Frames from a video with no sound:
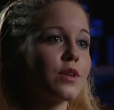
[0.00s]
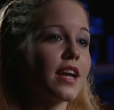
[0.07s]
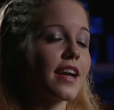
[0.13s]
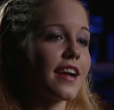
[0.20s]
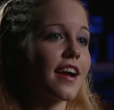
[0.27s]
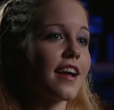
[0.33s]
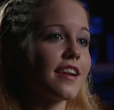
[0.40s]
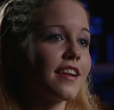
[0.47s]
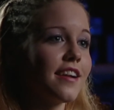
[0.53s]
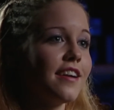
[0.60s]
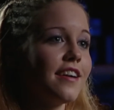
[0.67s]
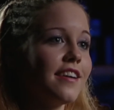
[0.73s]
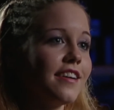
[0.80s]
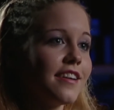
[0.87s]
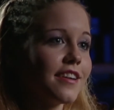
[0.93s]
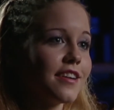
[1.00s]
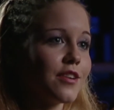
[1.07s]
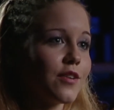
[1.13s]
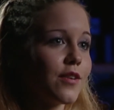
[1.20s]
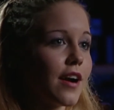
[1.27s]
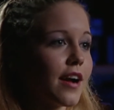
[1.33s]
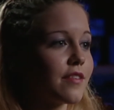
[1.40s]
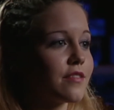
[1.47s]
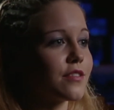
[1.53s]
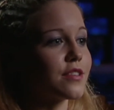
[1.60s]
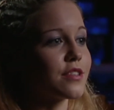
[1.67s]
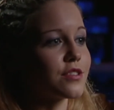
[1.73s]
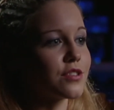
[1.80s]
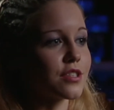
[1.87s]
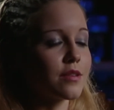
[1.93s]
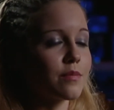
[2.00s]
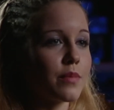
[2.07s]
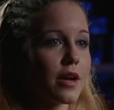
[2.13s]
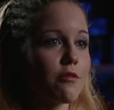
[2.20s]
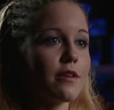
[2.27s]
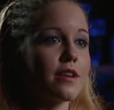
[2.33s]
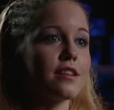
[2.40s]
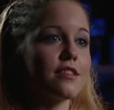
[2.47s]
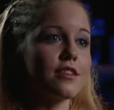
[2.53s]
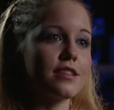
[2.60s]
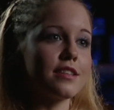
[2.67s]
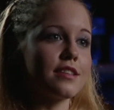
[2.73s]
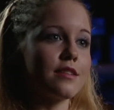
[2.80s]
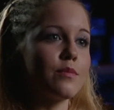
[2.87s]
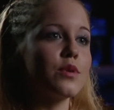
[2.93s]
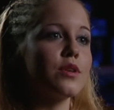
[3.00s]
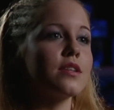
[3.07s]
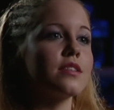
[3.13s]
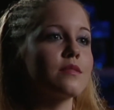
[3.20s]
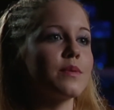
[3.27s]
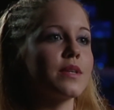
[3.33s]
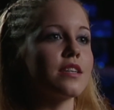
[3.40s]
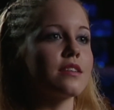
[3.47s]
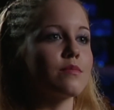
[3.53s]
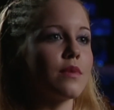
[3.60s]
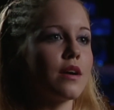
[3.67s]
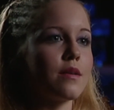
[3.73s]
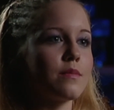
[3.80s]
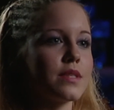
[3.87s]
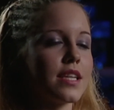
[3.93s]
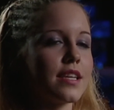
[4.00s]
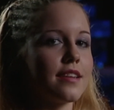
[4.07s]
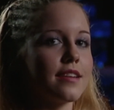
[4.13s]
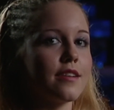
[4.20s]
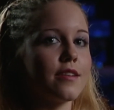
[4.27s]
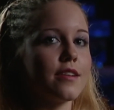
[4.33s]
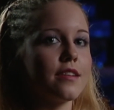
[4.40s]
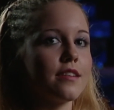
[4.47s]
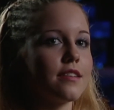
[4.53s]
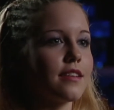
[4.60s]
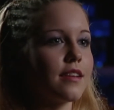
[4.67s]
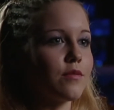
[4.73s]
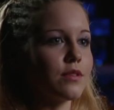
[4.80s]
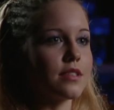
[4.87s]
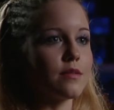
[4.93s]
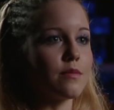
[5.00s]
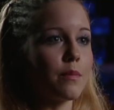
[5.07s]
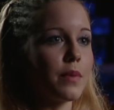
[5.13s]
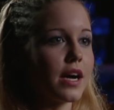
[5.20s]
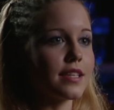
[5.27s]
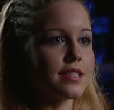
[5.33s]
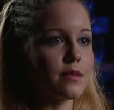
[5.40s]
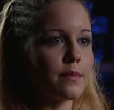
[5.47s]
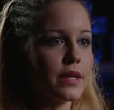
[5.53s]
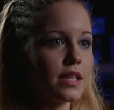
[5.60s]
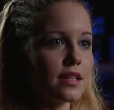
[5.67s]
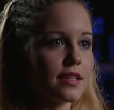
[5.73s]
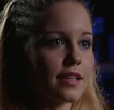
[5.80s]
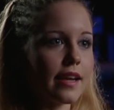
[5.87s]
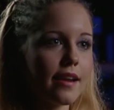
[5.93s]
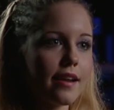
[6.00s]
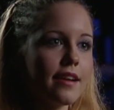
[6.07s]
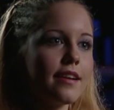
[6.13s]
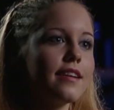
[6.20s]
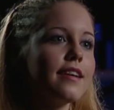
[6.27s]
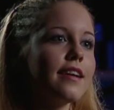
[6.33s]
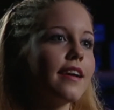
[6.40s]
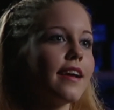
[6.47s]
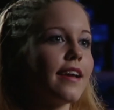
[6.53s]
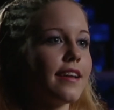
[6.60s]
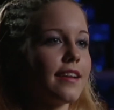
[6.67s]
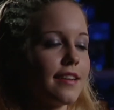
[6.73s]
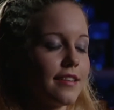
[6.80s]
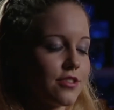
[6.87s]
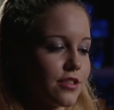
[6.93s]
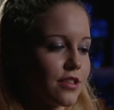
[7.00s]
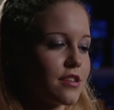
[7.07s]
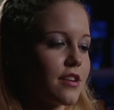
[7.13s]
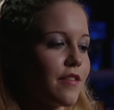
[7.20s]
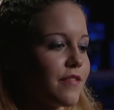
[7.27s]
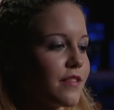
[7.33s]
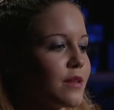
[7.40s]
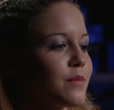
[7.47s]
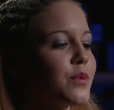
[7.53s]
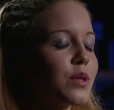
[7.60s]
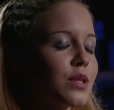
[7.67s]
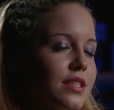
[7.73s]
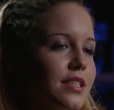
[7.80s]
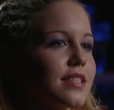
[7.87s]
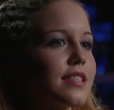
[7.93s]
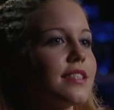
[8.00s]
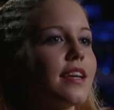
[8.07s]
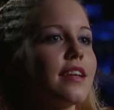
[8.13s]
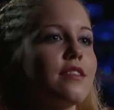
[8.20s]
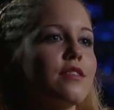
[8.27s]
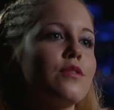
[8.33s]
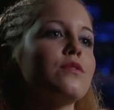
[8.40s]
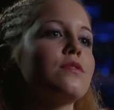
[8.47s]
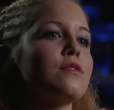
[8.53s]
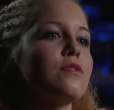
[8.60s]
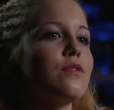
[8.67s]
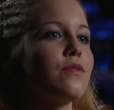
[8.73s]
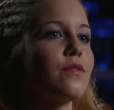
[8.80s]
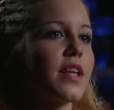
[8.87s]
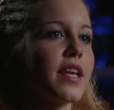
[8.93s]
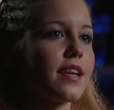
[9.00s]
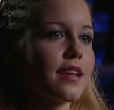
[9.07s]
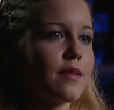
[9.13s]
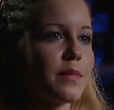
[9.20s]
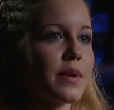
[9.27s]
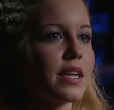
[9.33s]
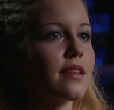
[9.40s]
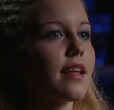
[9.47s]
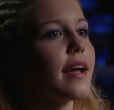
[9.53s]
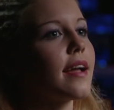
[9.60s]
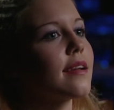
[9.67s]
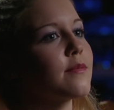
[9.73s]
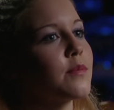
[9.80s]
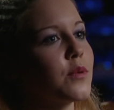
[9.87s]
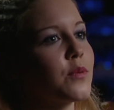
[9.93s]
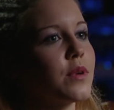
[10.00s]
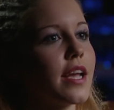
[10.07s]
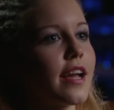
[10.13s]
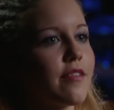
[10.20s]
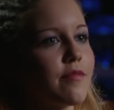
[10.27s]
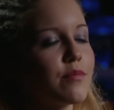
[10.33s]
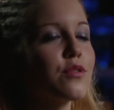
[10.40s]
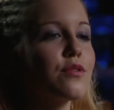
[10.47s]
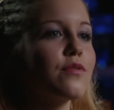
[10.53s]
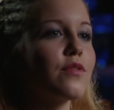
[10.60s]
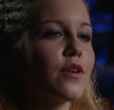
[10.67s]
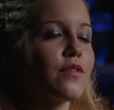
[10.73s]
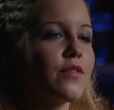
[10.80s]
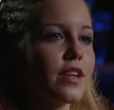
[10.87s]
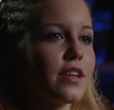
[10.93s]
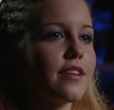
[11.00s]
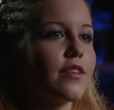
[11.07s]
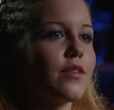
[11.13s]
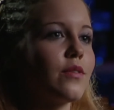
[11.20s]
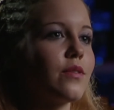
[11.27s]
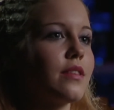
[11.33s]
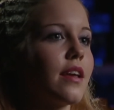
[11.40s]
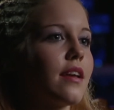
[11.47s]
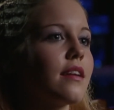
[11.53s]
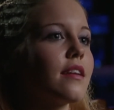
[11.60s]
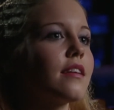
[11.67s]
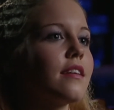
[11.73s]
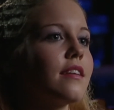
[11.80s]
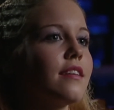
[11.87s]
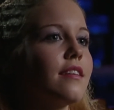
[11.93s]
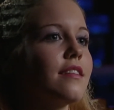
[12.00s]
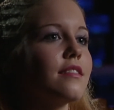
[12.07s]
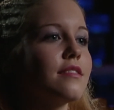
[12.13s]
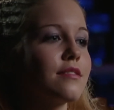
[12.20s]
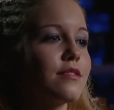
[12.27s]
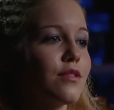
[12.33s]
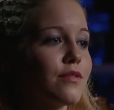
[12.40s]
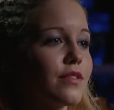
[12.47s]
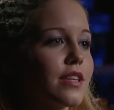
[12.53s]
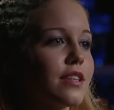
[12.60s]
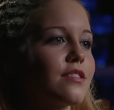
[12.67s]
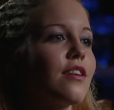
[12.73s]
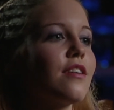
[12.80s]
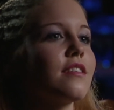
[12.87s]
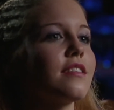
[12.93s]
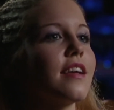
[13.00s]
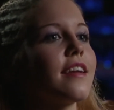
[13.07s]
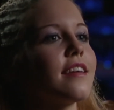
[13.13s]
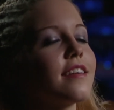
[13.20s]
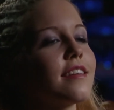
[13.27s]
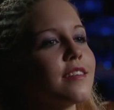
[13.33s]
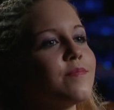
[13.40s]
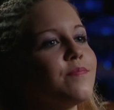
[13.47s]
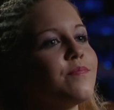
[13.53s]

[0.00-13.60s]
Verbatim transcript: I got, you know, after this trip, I went and looked in the books because Mom said it was an impossibility. And sure enough, in the books it said no snowflake can be alike, but we have proof on video that snowflakes are alike.